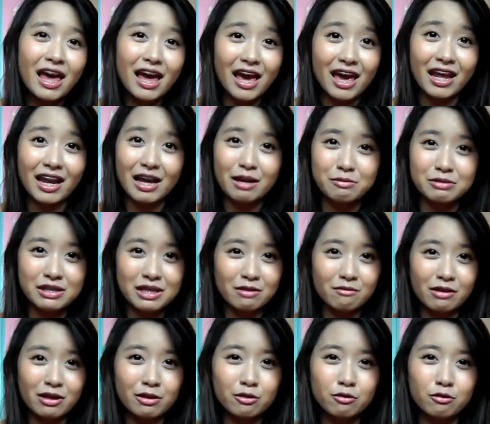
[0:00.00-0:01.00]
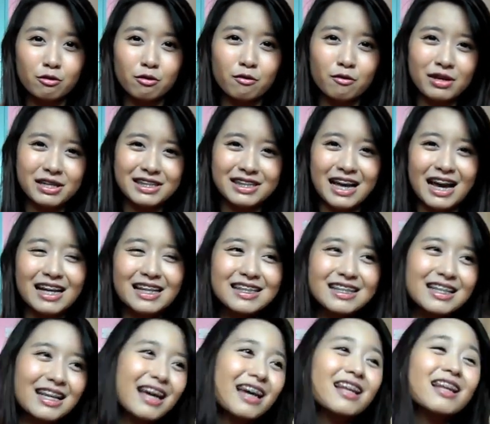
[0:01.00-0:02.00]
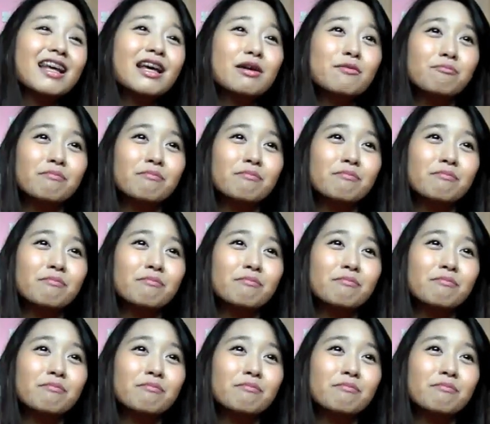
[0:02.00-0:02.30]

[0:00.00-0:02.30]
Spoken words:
and I'm someone who always does that.